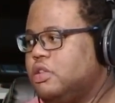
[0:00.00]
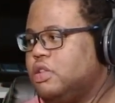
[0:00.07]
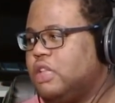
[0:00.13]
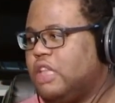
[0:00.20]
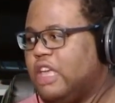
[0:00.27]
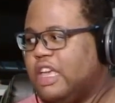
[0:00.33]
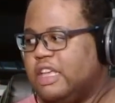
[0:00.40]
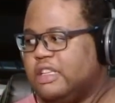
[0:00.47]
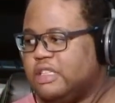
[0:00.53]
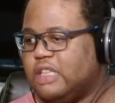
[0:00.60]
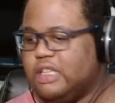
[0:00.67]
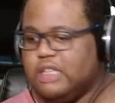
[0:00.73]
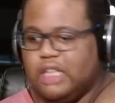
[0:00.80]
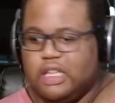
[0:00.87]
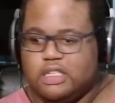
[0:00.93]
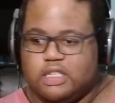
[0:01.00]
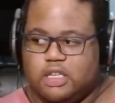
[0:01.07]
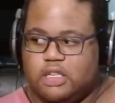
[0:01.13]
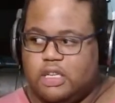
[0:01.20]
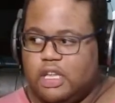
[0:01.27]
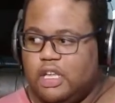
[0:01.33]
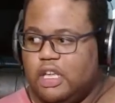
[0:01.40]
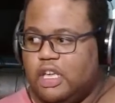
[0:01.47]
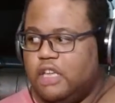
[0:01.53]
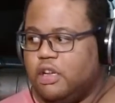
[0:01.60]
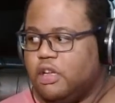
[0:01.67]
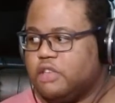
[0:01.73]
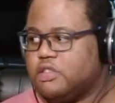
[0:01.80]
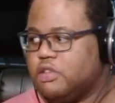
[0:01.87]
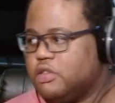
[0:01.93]
and that's it, and
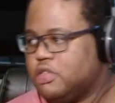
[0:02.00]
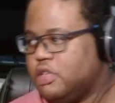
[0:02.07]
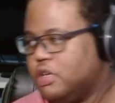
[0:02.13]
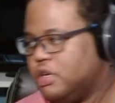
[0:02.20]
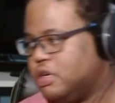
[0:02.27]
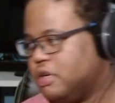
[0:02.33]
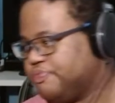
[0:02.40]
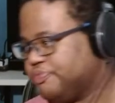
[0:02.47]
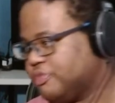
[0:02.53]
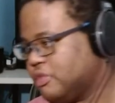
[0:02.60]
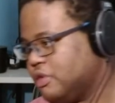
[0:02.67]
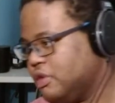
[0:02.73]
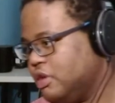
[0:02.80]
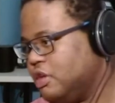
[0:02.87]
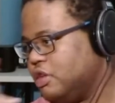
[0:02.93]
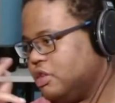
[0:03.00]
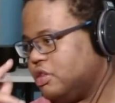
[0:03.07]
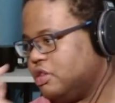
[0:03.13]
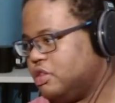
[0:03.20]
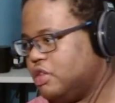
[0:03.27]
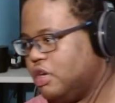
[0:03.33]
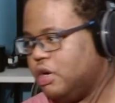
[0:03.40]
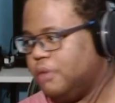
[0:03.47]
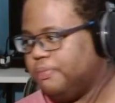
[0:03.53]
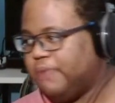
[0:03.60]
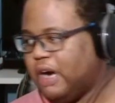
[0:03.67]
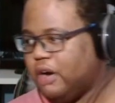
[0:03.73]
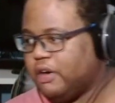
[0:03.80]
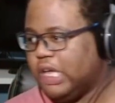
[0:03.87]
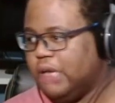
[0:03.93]
also the
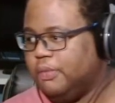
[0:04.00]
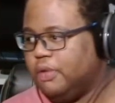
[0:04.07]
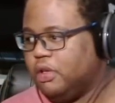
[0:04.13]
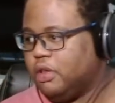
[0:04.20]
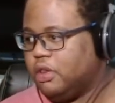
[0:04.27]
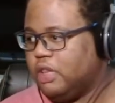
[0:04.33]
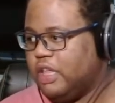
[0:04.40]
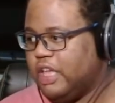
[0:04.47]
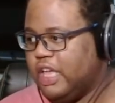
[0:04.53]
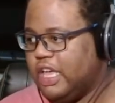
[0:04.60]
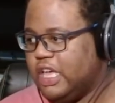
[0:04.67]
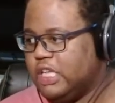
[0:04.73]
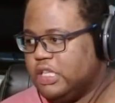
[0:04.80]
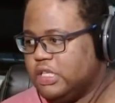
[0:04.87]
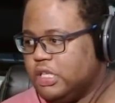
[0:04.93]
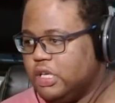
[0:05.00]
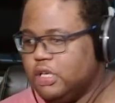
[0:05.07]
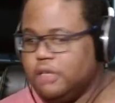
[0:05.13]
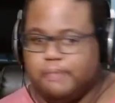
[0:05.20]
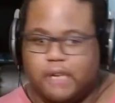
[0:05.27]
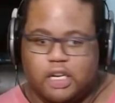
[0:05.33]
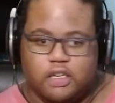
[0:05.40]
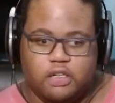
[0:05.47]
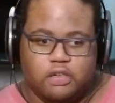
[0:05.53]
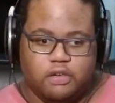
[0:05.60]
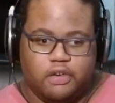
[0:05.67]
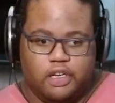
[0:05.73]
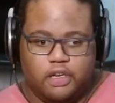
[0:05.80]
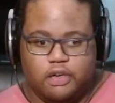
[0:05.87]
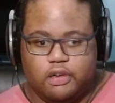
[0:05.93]
power cable and the monitor
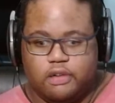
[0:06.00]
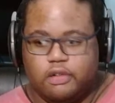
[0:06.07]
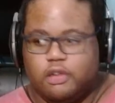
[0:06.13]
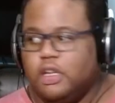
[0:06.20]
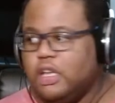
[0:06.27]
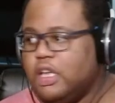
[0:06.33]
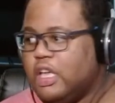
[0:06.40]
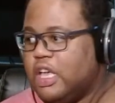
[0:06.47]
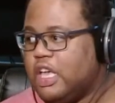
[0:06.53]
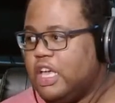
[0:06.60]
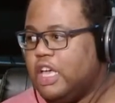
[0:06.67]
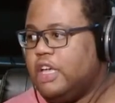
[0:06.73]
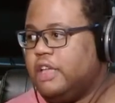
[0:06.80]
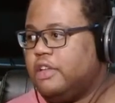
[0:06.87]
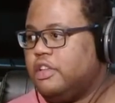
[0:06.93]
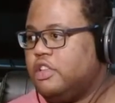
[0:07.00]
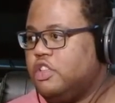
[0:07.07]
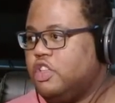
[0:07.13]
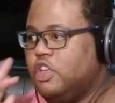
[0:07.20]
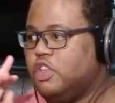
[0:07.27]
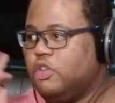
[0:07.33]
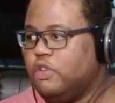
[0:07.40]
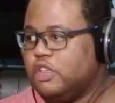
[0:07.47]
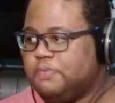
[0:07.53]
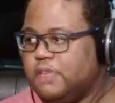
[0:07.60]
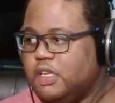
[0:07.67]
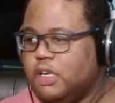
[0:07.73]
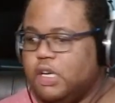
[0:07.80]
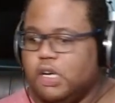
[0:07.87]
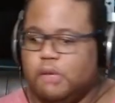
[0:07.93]
here, and the
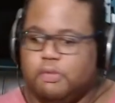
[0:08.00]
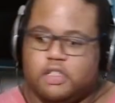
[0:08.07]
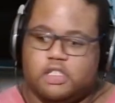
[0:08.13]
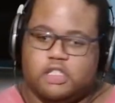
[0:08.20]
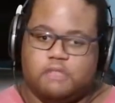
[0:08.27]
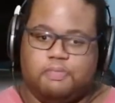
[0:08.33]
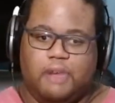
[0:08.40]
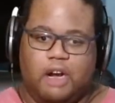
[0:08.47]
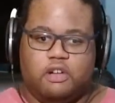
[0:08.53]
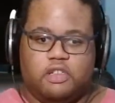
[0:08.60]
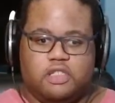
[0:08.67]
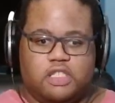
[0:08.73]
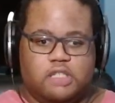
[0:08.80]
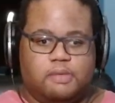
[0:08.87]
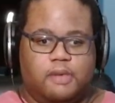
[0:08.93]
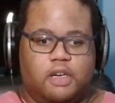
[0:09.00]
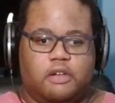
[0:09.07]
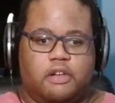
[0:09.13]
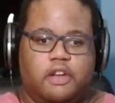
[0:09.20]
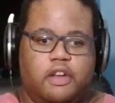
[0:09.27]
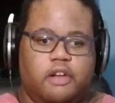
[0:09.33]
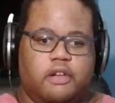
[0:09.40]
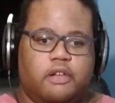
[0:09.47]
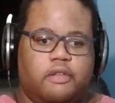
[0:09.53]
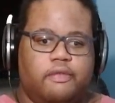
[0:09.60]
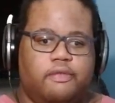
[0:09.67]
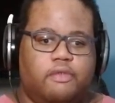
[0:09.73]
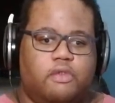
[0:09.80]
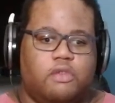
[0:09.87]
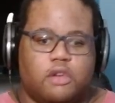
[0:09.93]
USB hub which powers this monitor here
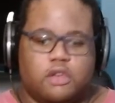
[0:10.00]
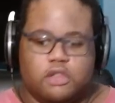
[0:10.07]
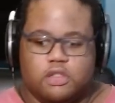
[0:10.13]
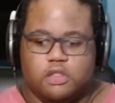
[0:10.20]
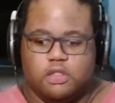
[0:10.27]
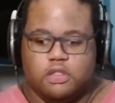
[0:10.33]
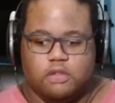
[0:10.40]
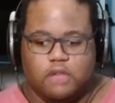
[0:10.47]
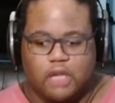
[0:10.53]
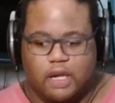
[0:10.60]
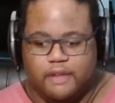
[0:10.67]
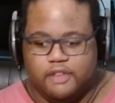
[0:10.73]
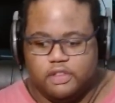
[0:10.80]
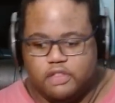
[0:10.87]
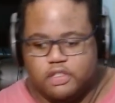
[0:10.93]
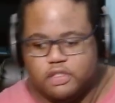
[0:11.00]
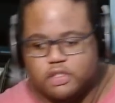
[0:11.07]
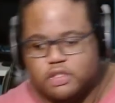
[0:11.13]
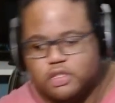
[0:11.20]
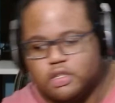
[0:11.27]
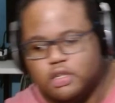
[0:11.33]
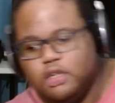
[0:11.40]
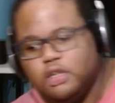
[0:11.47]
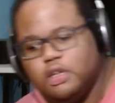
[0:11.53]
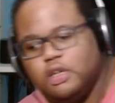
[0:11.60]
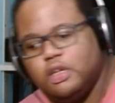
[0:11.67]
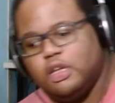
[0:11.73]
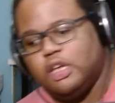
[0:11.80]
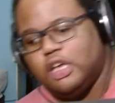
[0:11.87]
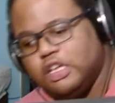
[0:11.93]
for obvious reasons.
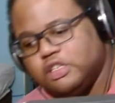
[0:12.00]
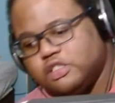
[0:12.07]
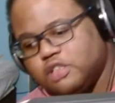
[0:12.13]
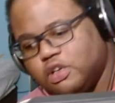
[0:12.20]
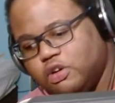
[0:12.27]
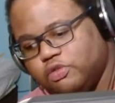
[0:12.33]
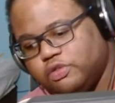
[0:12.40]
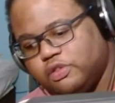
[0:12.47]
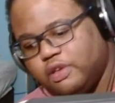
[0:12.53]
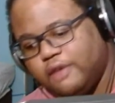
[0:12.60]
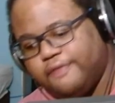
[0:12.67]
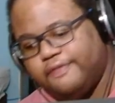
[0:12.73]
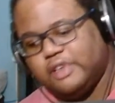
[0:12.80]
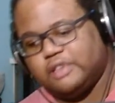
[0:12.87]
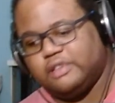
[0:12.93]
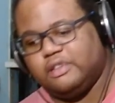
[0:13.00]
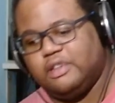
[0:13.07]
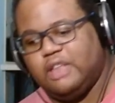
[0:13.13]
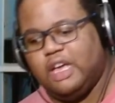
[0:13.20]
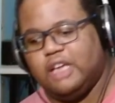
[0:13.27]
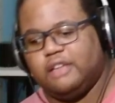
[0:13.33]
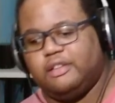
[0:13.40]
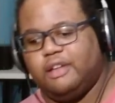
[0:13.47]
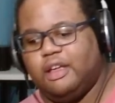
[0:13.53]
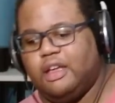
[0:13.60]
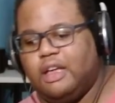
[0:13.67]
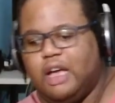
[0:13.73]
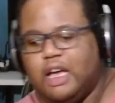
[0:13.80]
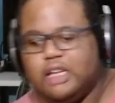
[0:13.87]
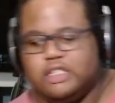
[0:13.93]
And so to fix that,
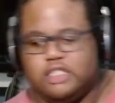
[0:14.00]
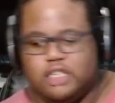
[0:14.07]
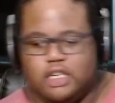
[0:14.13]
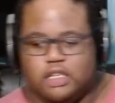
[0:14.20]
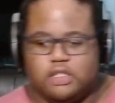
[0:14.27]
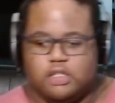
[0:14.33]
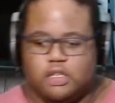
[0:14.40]
I just